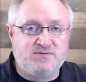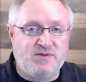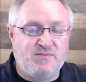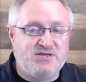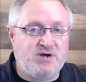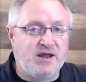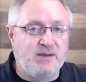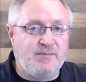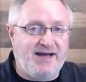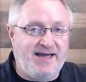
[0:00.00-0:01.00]
I'm going to be talking
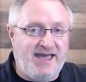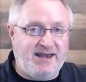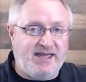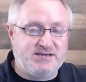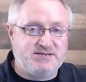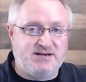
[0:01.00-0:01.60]
about headaches